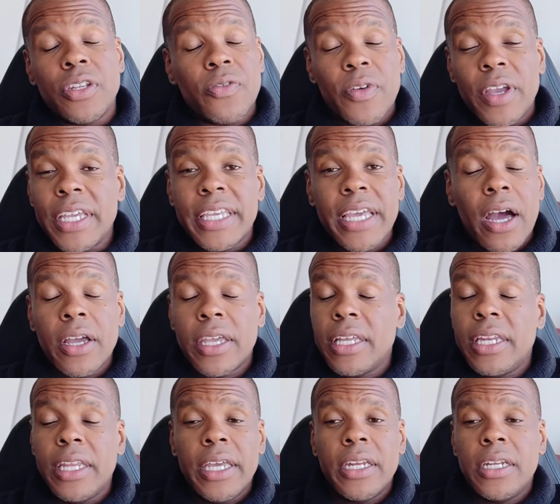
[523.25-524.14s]
The rate
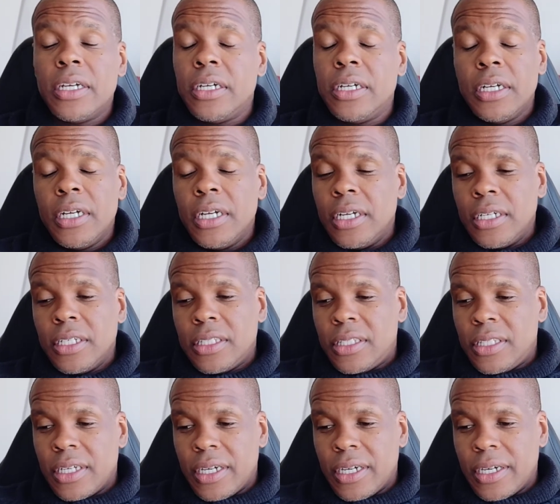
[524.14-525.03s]
calculator,
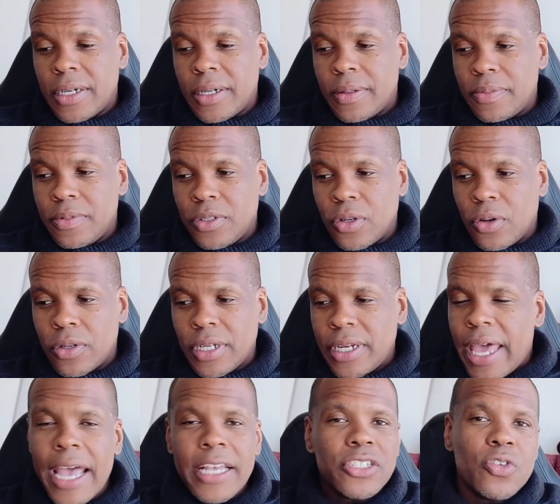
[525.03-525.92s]

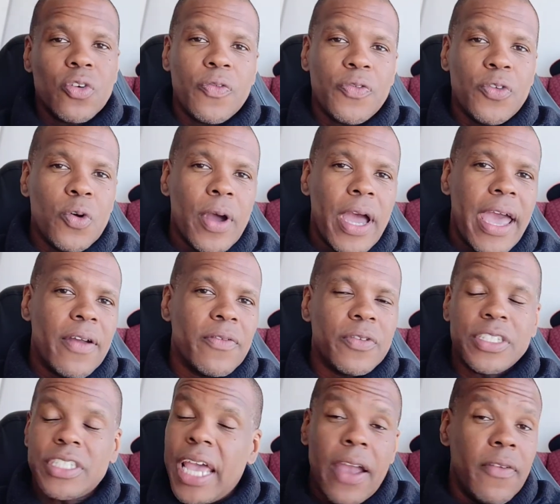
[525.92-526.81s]
the national fuel
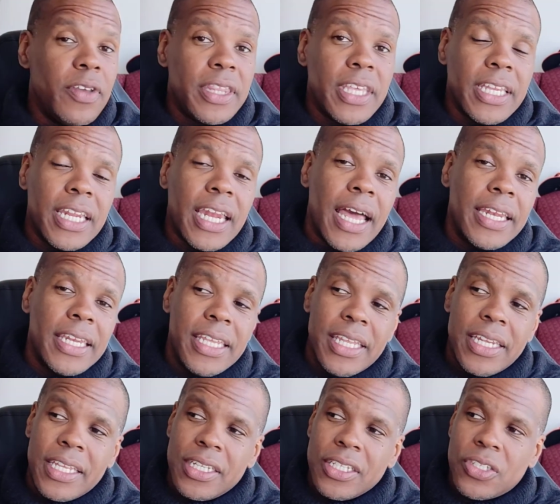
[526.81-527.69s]
average, everything that I
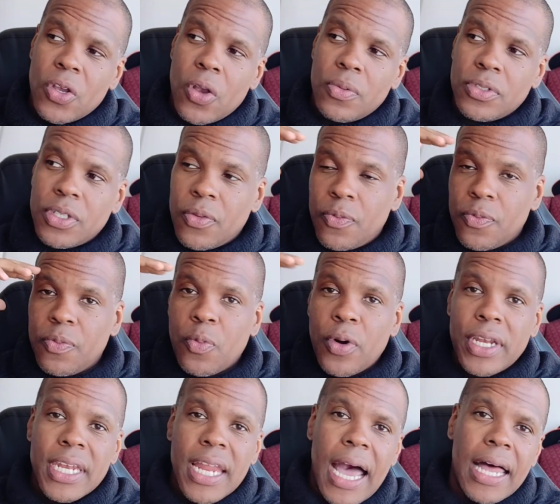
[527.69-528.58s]
needed in terms
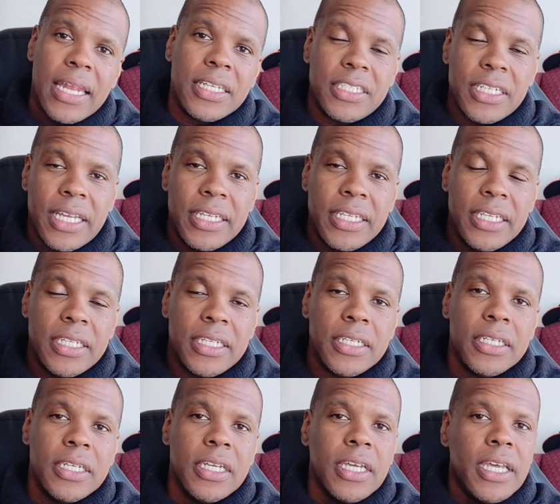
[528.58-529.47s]
of what knowledge I
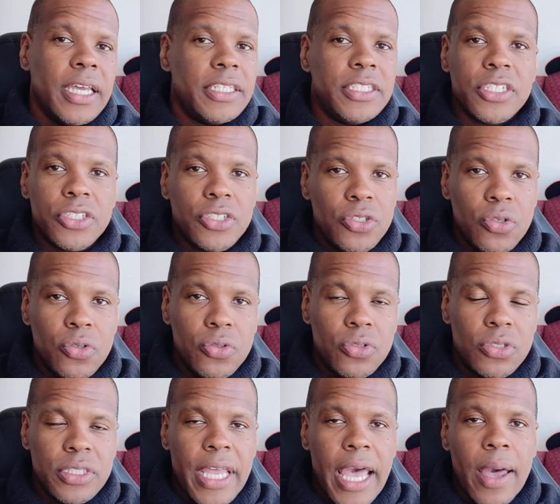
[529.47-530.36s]
needed, and just
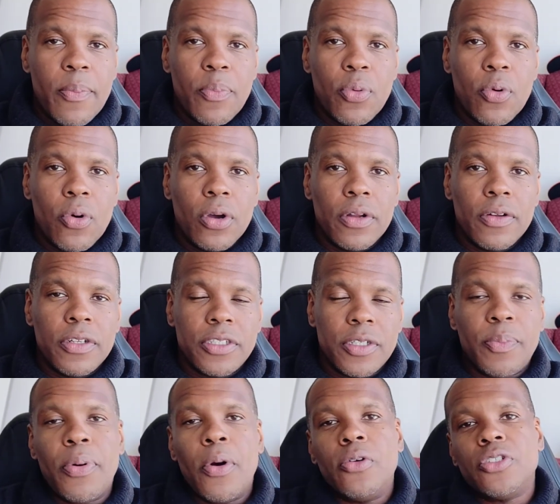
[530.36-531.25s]
use that
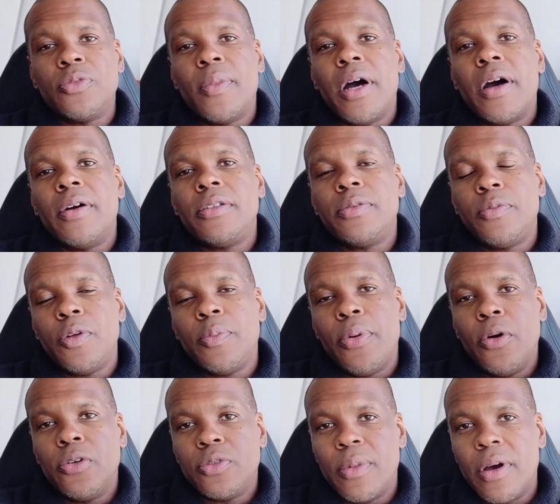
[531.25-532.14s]
board to post
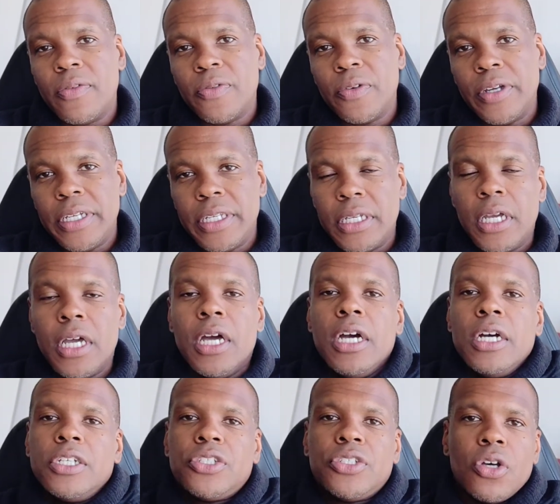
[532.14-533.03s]
my freight.
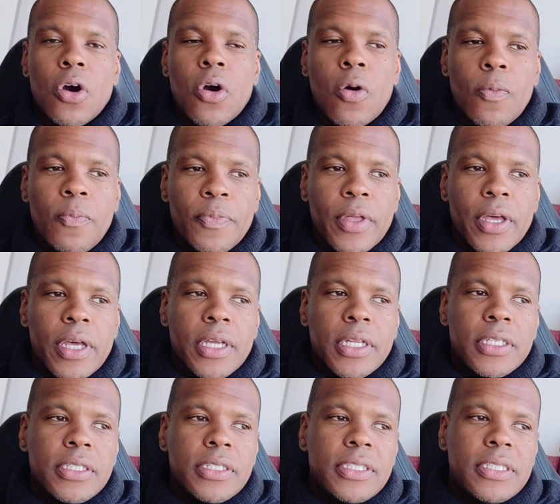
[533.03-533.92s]
So
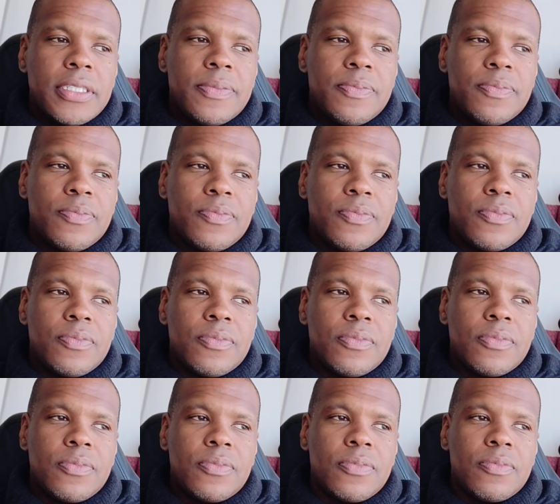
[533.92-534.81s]

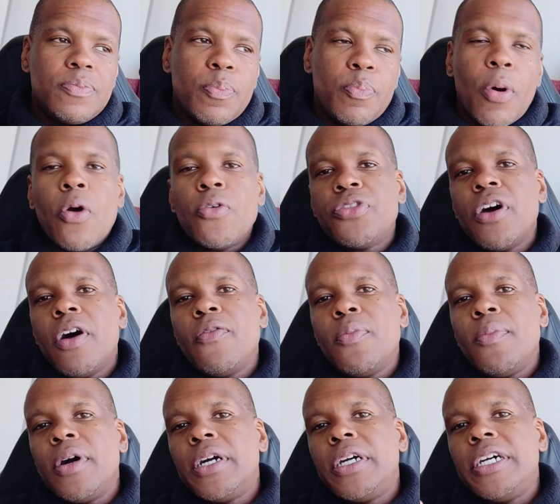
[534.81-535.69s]
both
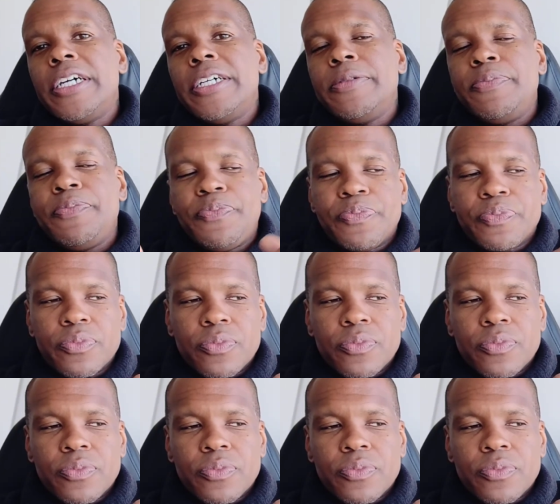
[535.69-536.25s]
of them are good.